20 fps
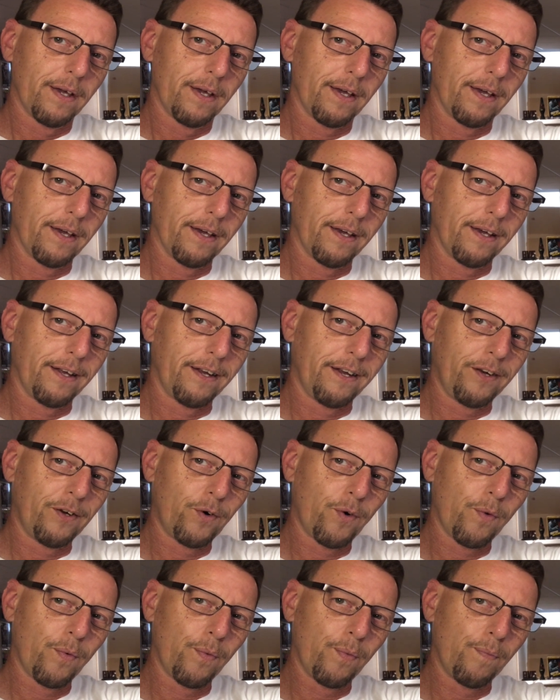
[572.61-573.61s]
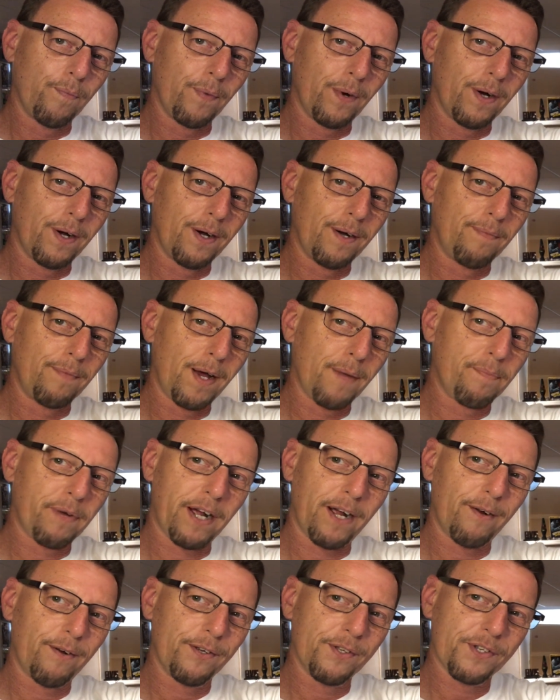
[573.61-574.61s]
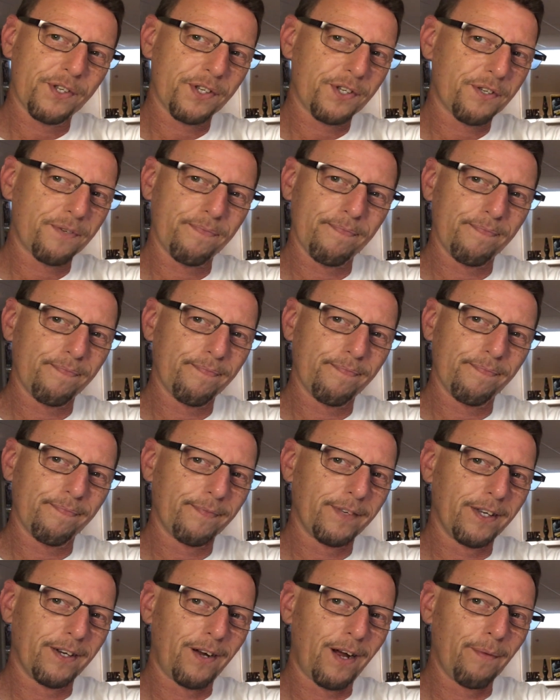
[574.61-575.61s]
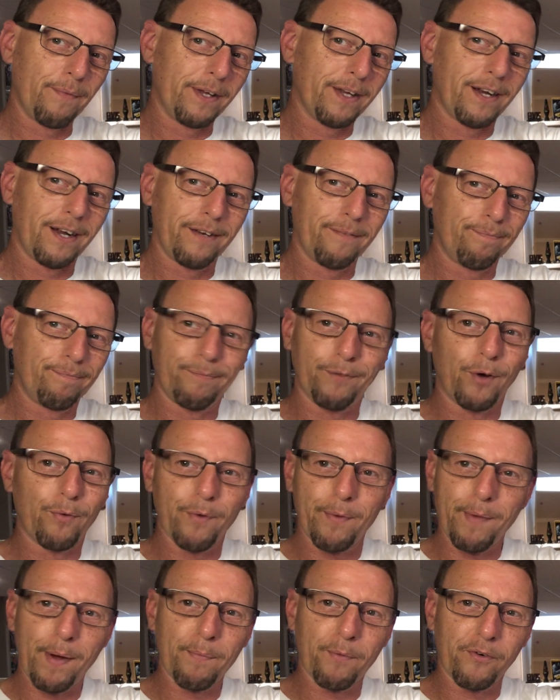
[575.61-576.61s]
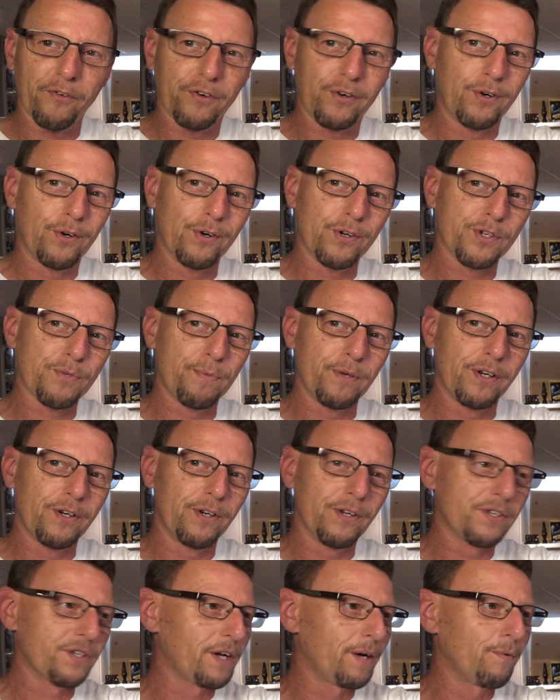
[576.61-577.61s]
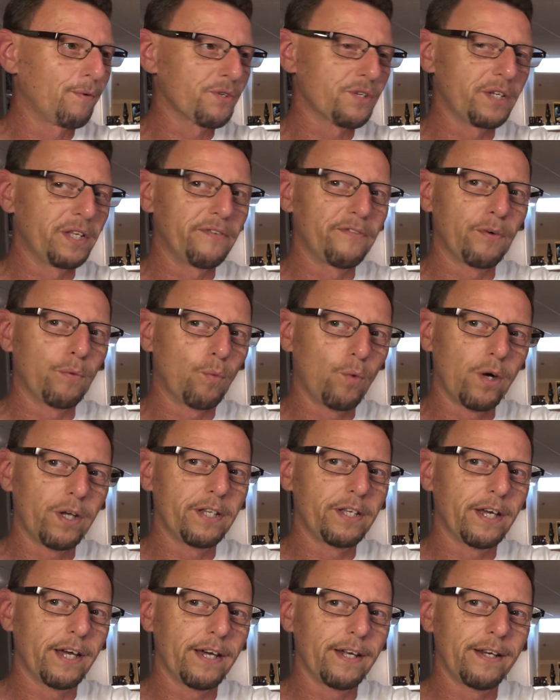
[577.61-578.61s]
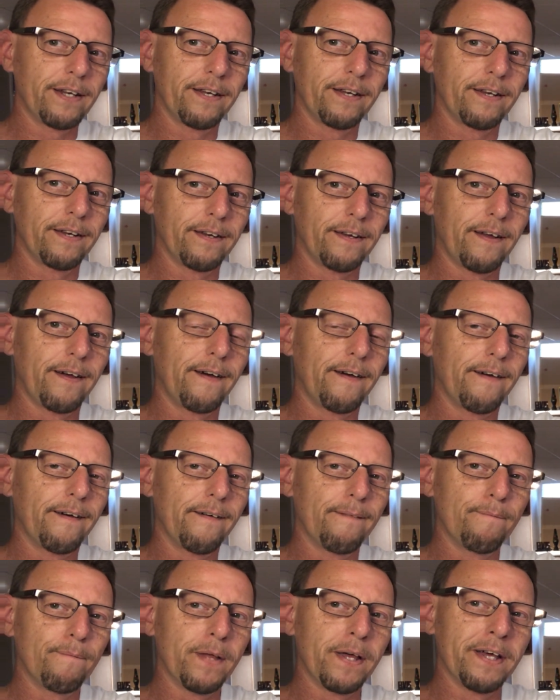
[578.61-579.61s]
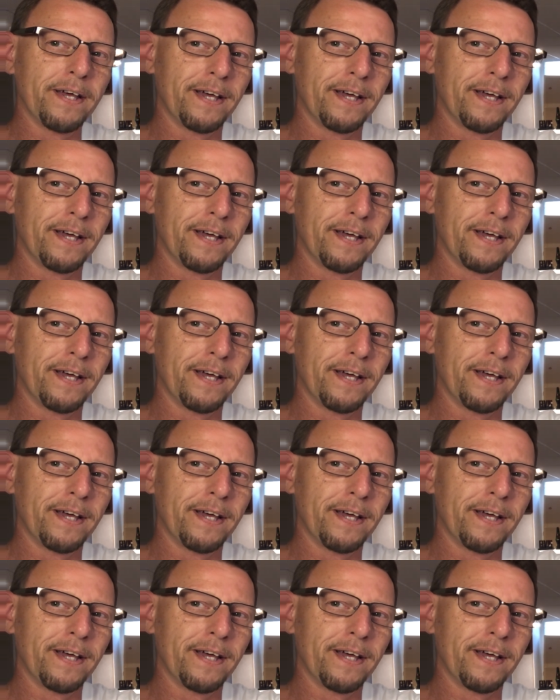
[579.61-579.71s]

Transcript: And I know uh, my parents you know, I mean, I don't remember, of course, because I wasn't even one yet. Um,